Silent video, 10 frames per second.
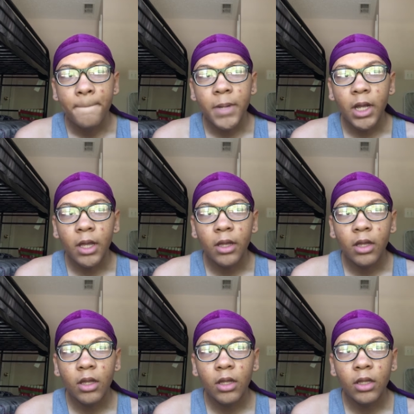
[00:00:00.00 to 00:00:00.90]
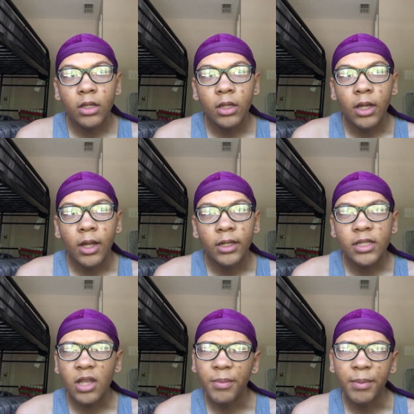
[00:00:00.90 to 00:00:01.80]
But yeah, I'm
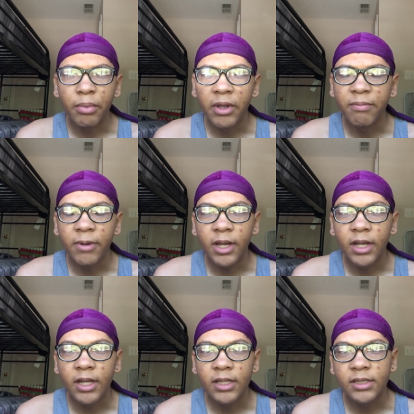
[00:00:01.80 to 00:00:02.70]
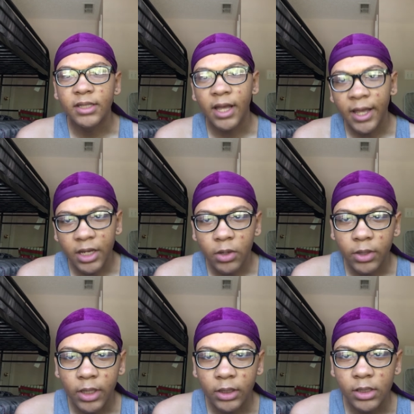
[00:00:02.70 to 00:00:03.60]
just gonna be brief because I ain't
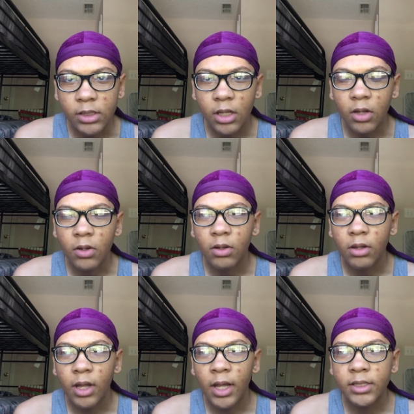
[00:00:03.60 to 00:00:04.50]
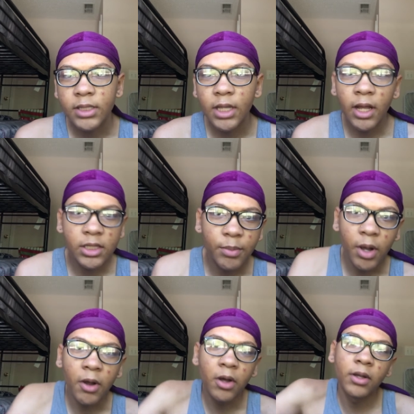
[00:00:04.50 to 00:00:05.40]
doing nothing, so I'll see y'all
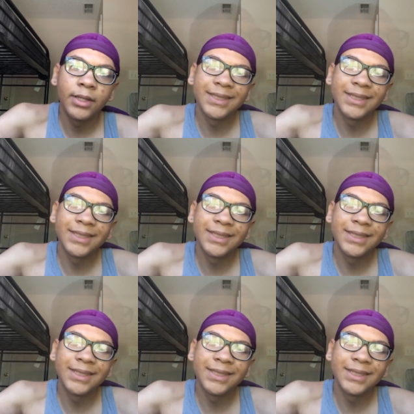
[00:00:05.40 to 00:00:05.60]
tomorrow.